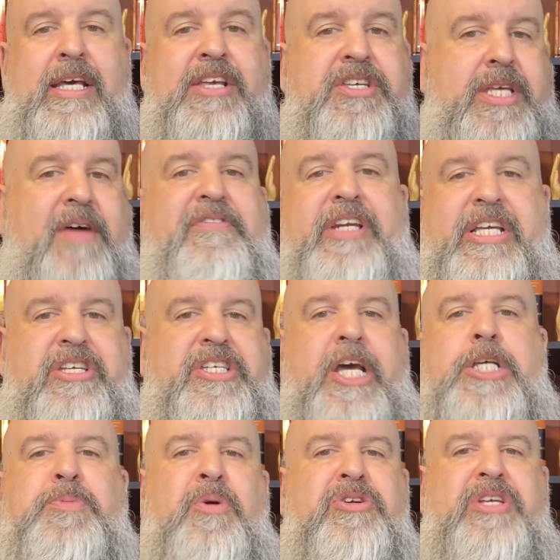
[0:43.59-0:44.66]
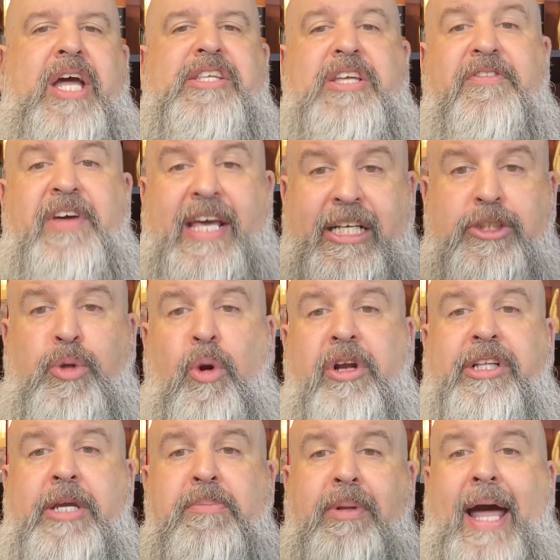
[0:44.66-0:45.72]
seventy-six percent of
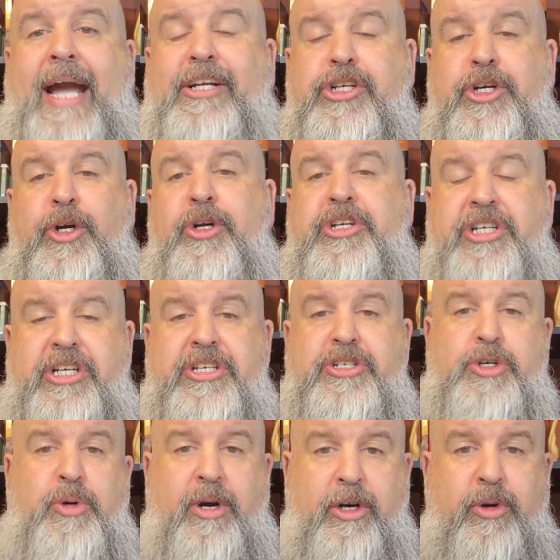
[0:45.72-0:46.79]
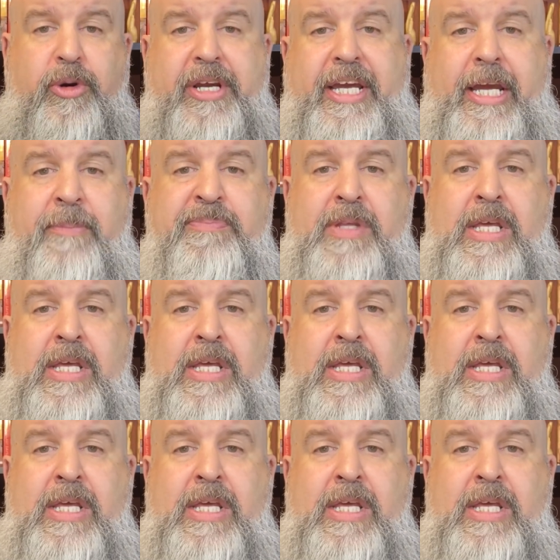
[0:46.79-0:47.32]
historically black churches who agree,